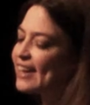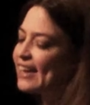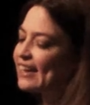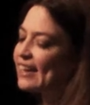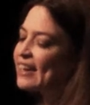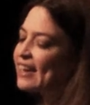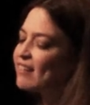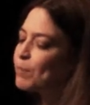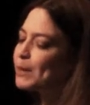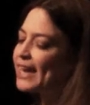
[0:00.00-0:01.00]
in
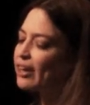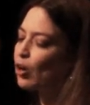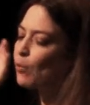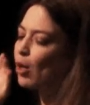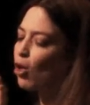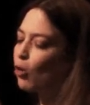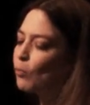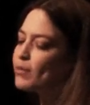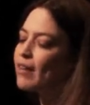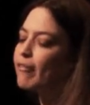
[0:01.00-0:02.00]
his blinker
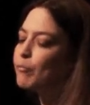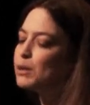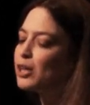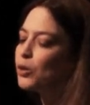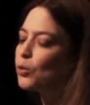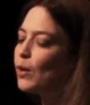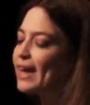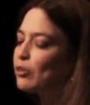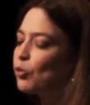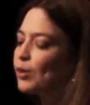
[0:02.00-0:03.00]
bulbs of blue
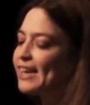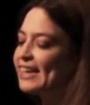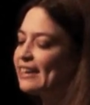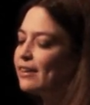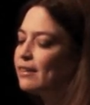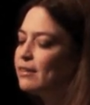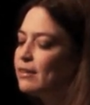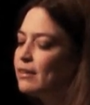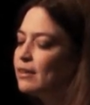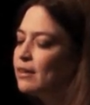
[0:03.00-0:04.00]
and green.
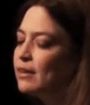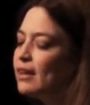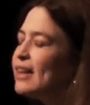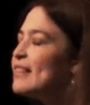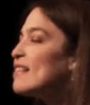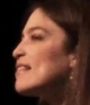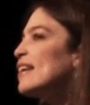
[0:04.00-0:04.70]
This